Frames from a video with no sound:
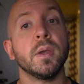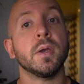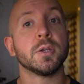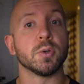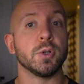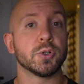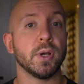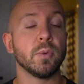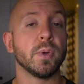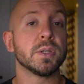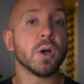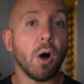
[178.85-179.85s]
So at
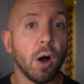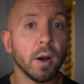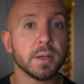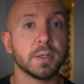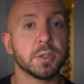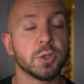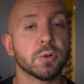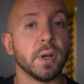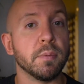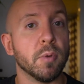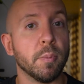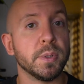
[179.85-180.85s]
Tradewinds, ours is to
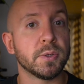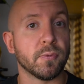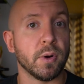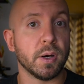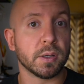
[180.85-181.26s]
create moments for our